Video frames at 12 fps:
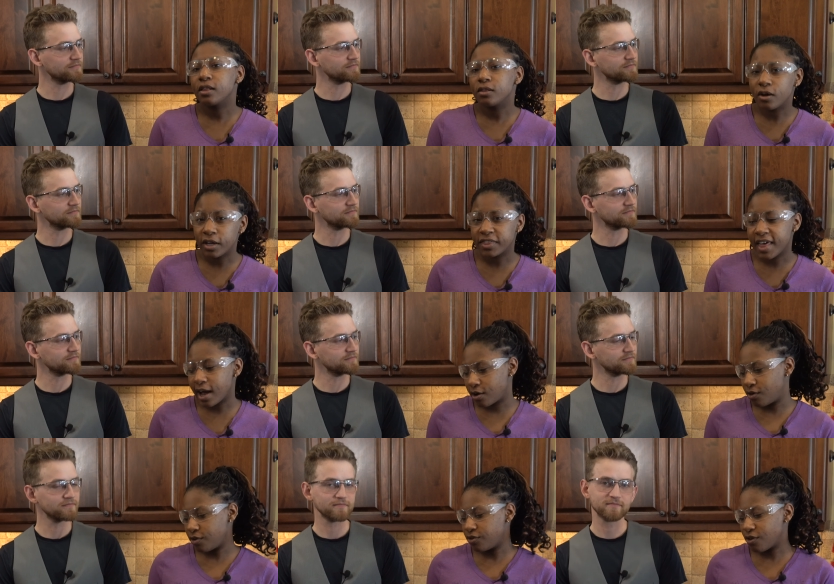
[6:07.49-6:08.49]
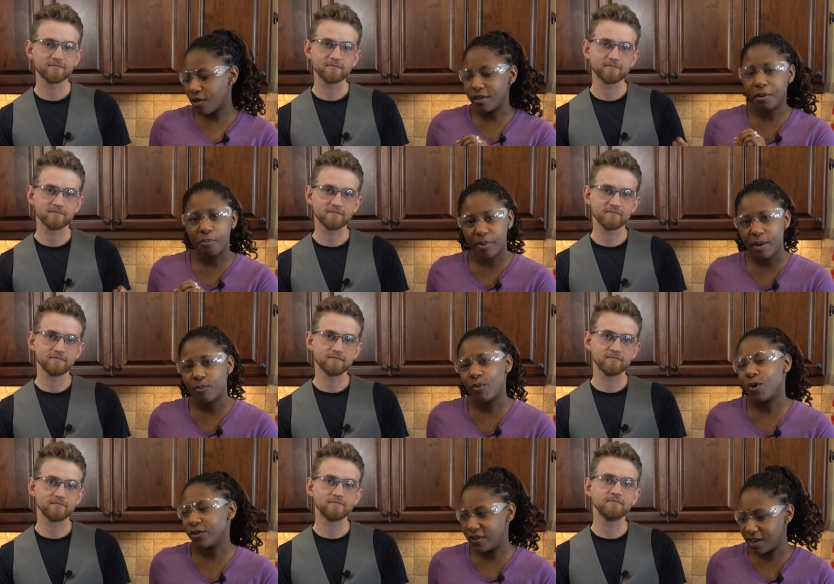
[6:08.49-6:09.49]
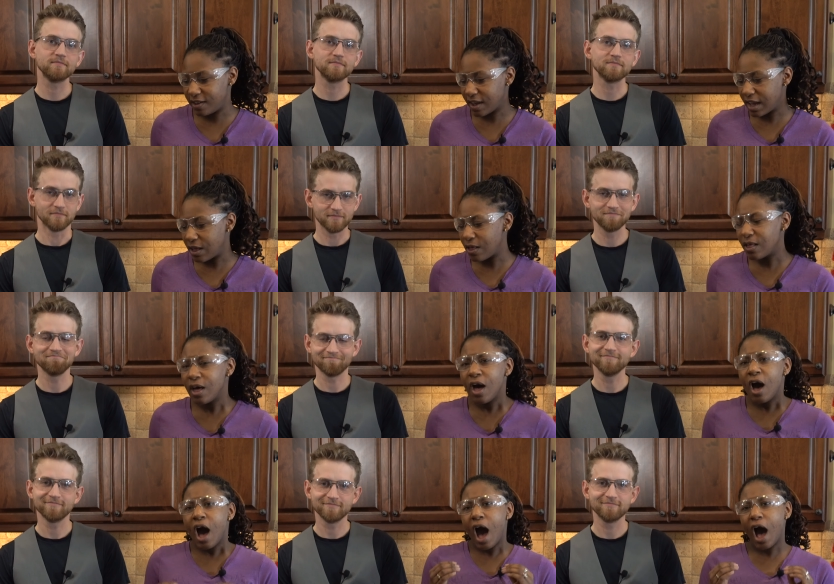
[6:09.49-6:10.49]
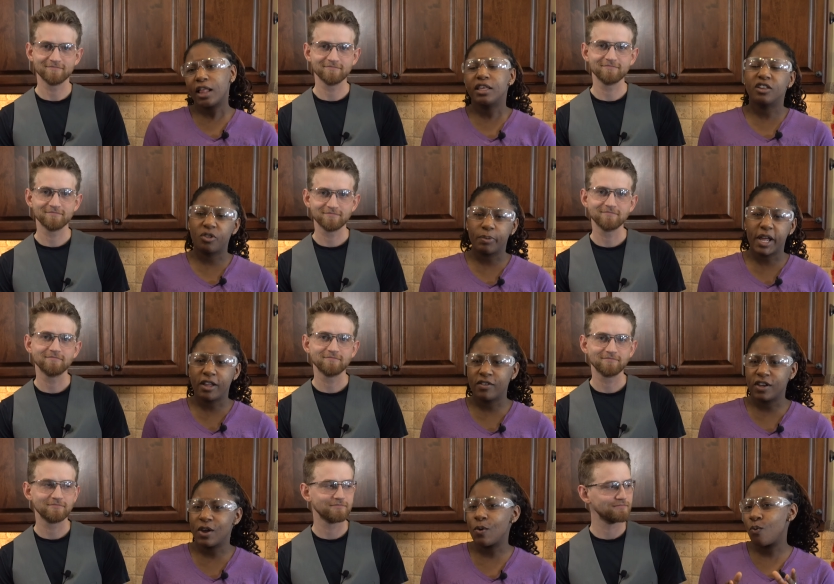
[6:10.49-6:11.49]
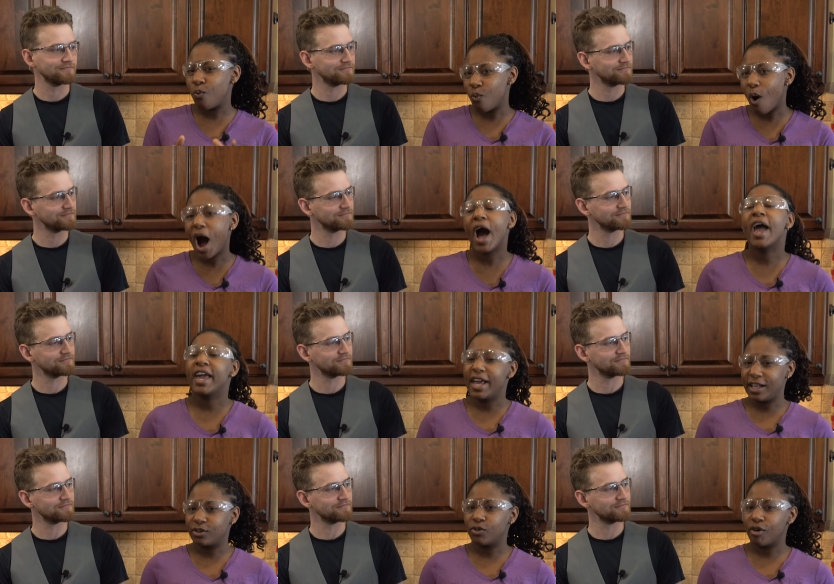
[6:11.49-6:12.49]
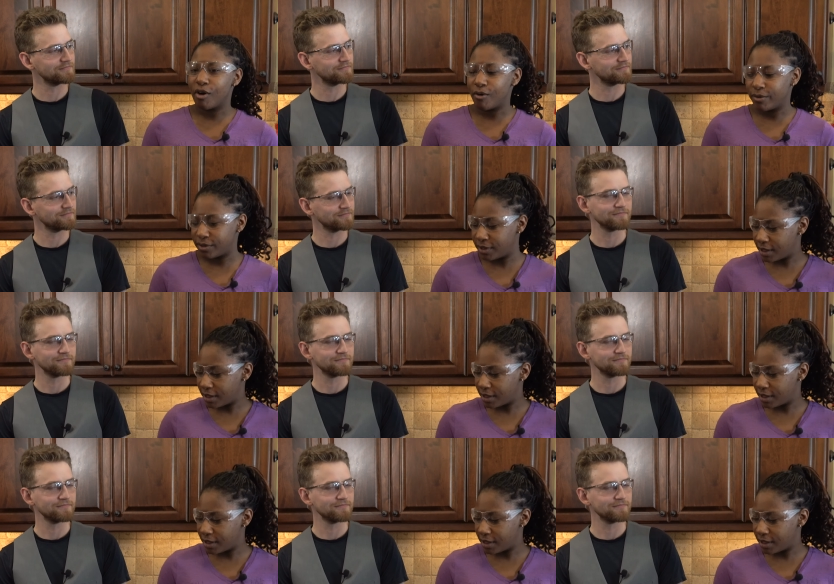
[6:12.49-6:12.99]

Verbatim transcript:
Speaker 1: a look at that crystal in a bit more detail, I'll explain to you why it grows.